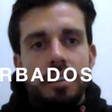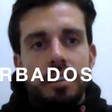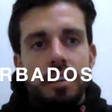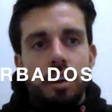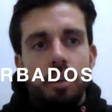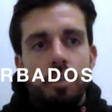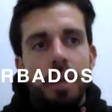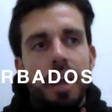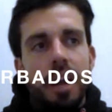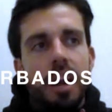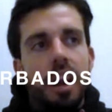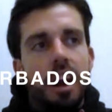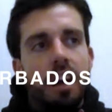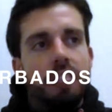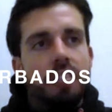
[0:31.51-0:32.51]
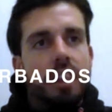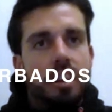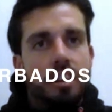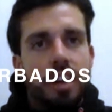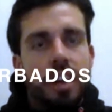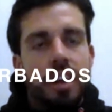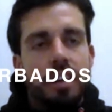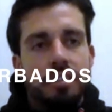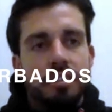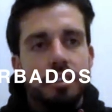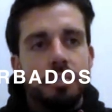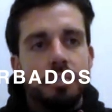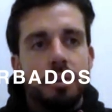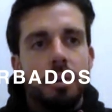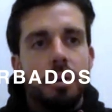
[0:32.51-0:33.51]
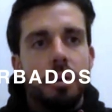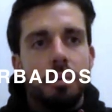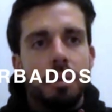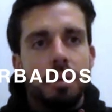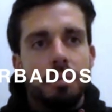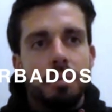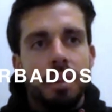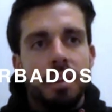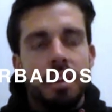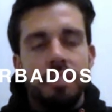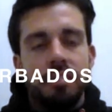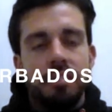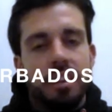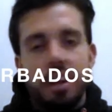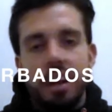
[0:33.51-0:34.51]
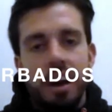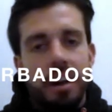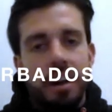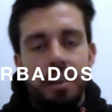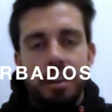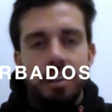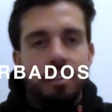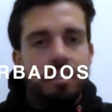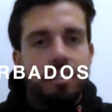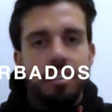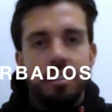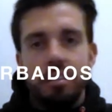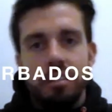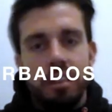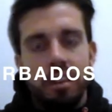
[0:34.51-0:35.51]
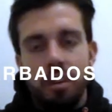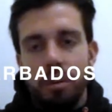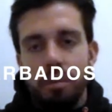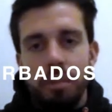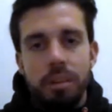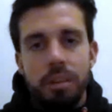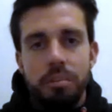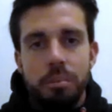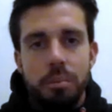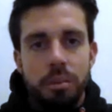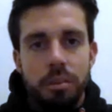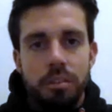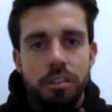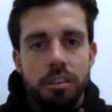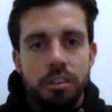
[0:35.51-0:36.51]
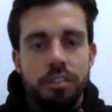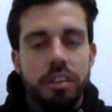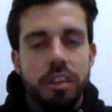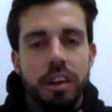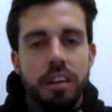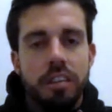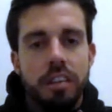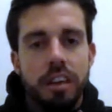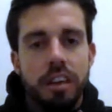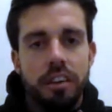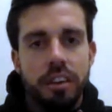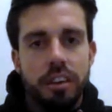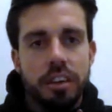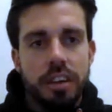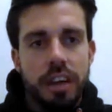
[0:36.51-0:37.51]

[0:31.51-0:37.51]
You know, mainly love like cricket or football, but being in front of Caribbean, obviously a lot of beat sports, surfing, etc.